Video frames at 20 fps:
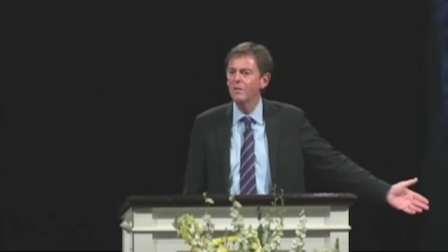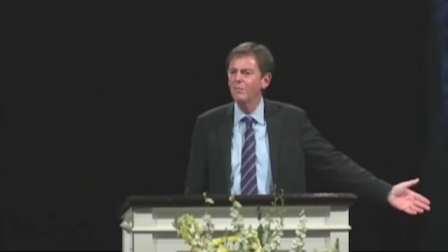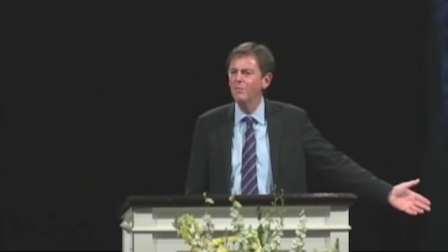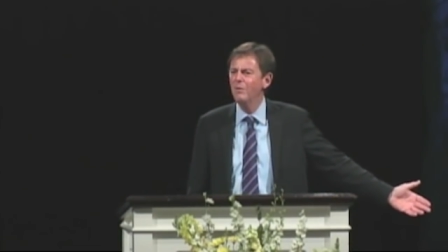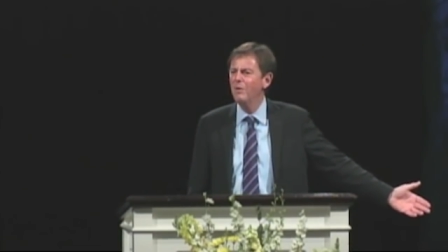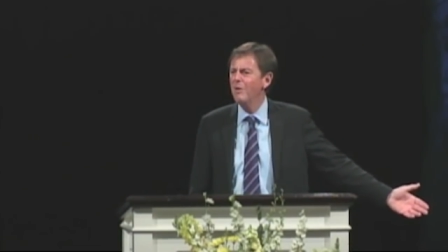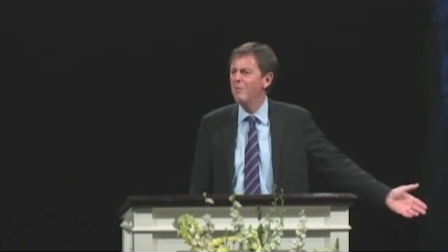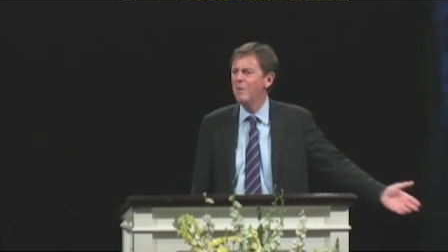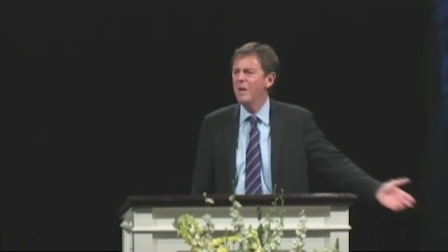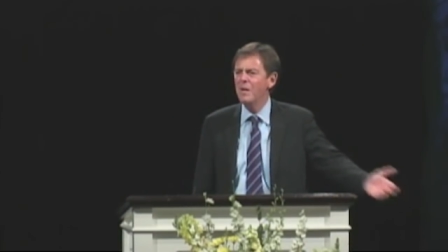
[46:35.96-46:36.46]

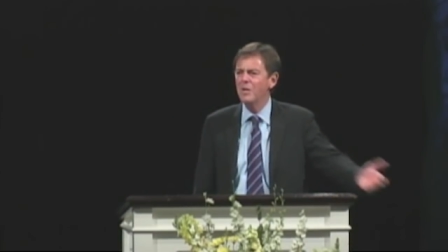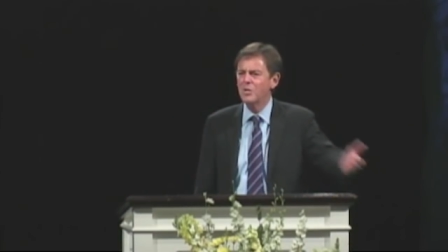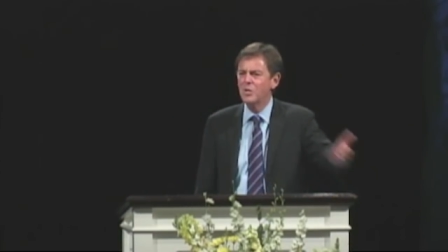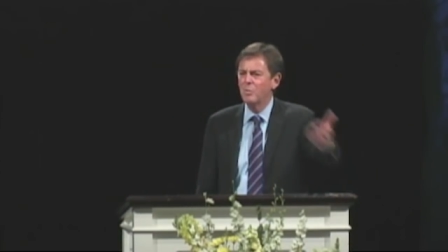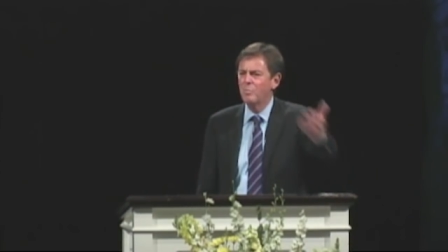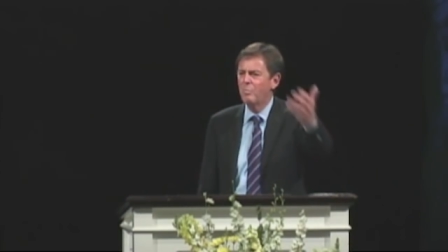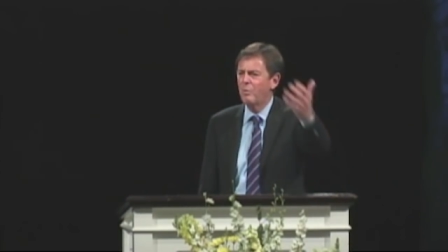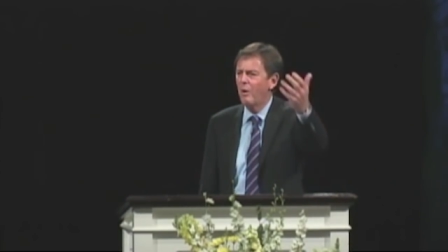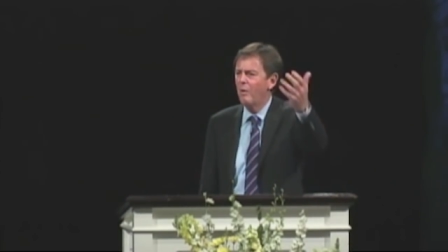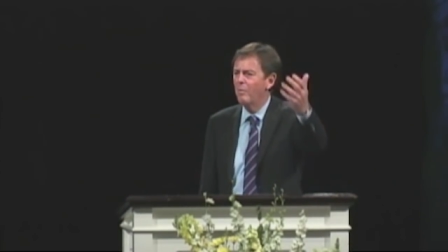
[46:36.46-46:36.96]
What do you mean it's a
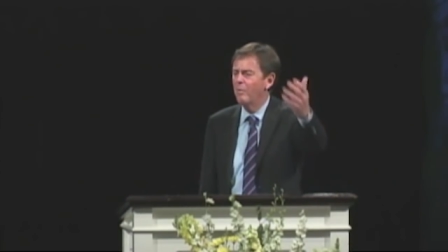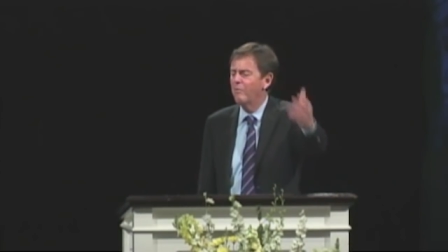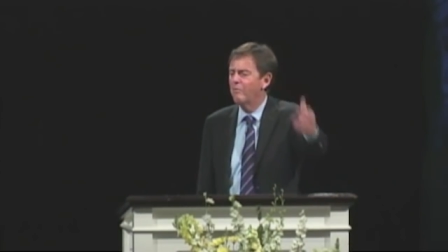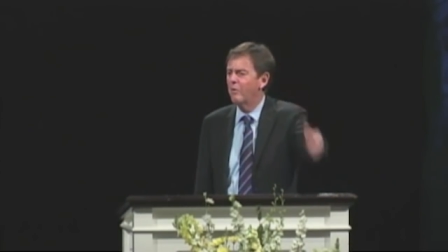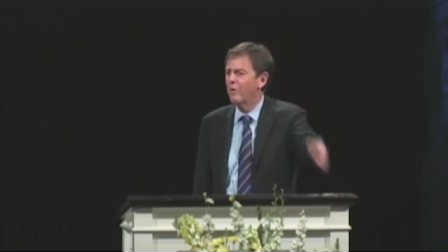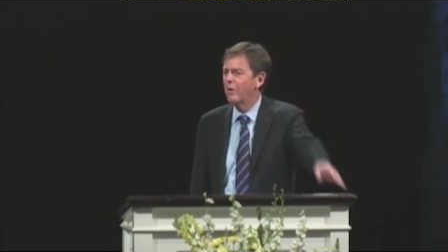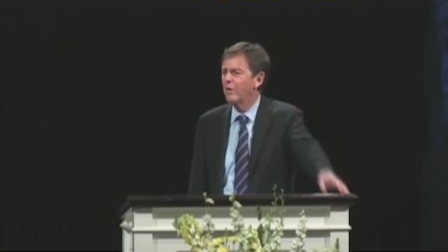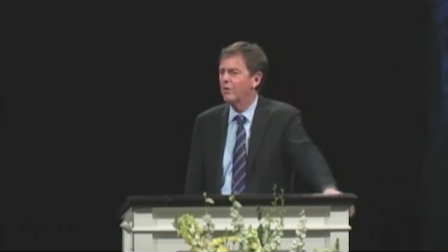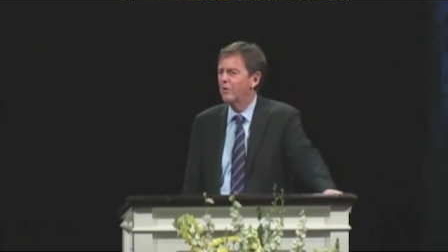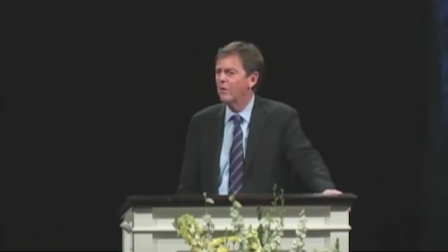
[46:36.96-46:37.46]
problem
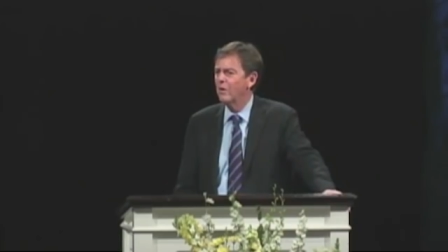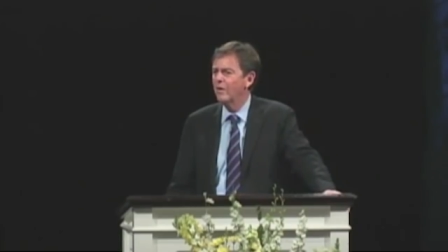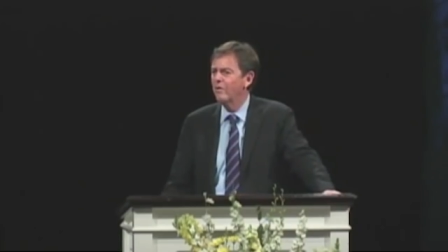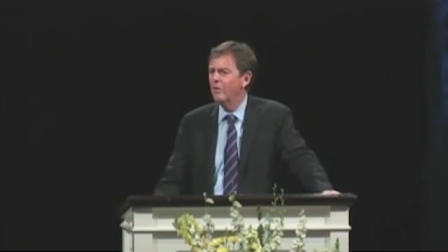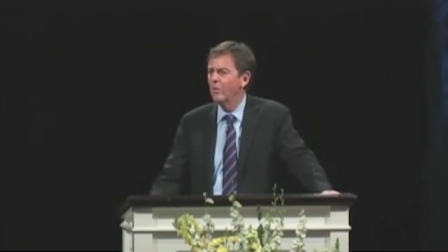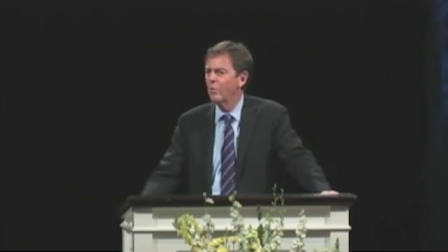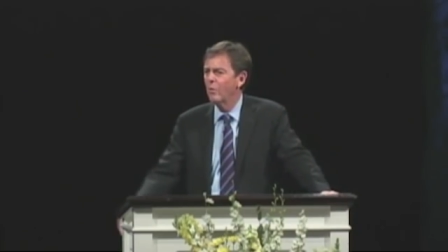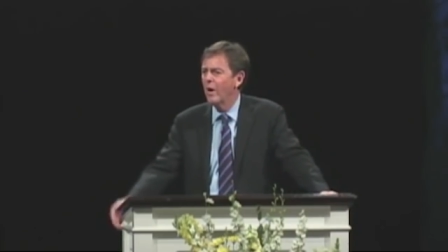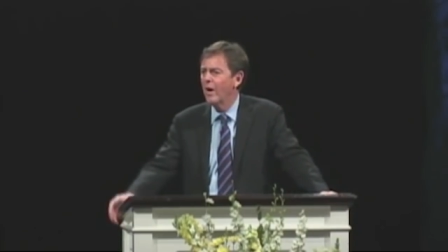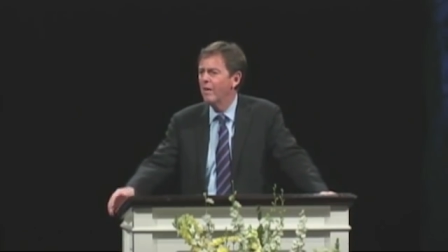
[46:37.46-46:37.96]
for you to leave
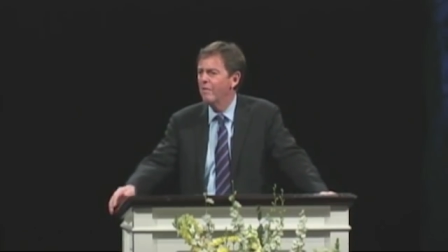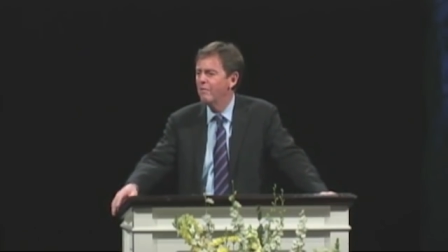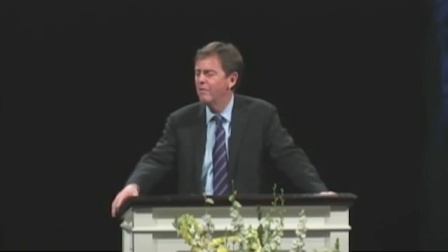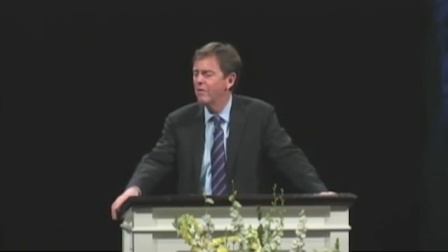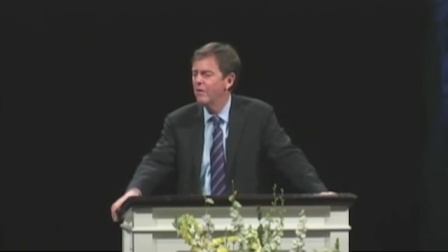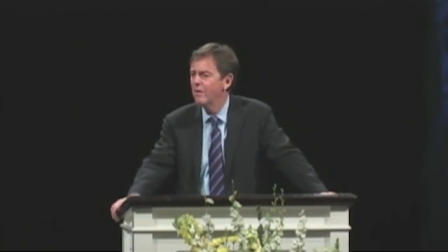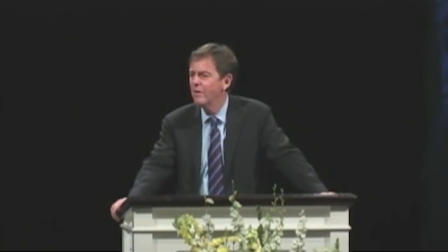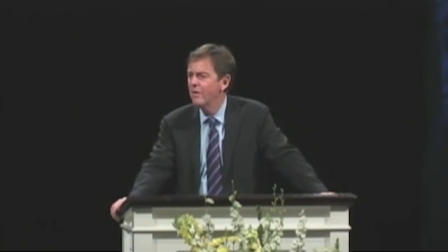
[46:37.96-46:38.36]
your wife?